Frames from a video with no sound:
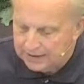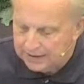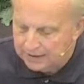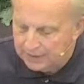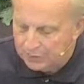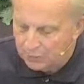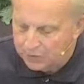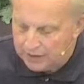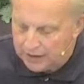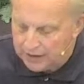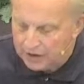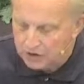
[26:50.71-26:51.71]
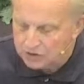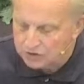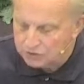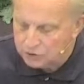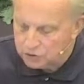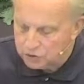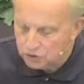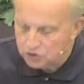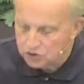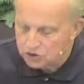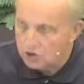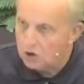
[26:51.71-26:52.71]
and they were the heirs of the
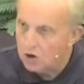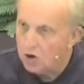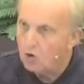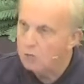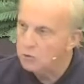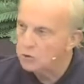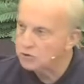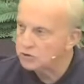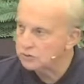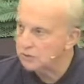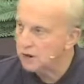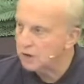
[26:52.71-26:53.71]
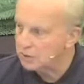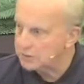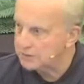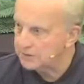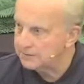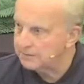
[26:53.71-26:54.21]
Jewish almost democracy.